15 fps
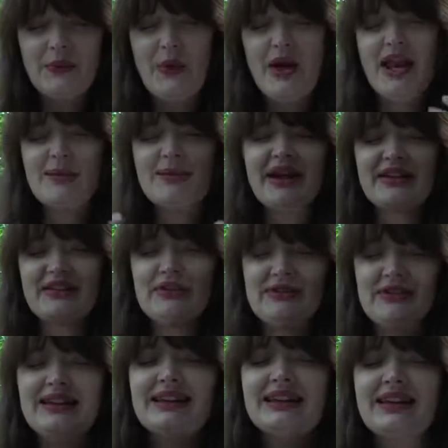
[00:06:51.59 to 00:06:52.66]
When I'm kind of
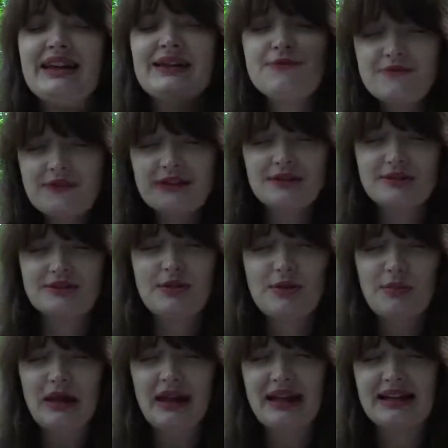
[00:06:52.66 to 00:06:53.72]
feeling it, it feels so
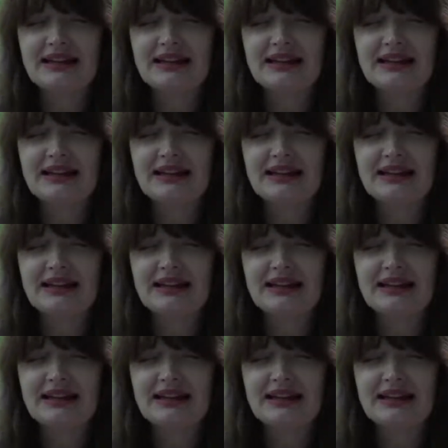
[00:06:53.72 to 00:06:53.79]
big.